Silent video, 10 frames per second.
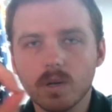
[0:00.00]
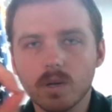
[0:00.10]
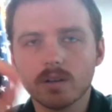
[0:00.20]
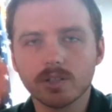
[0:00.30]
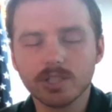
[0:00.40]

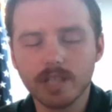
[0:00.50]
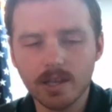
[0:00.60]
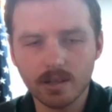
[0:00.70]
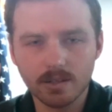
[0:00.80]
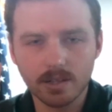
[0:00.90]
We
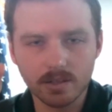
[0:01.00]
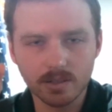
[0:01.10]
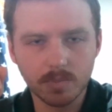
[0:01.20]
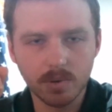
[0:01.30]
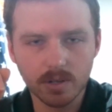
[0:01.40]
understand that
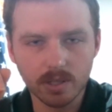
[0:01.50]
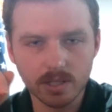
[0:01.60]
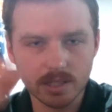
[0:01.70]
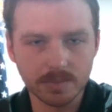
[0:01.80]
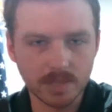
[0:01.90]
this party
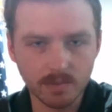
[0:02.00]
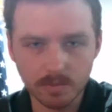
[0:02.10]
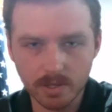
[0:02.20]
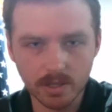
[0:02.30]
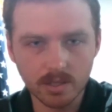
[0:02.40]
accepts
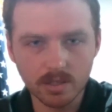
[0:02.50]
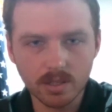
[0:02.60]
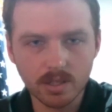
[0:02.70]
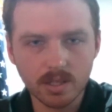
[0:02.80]
everybody.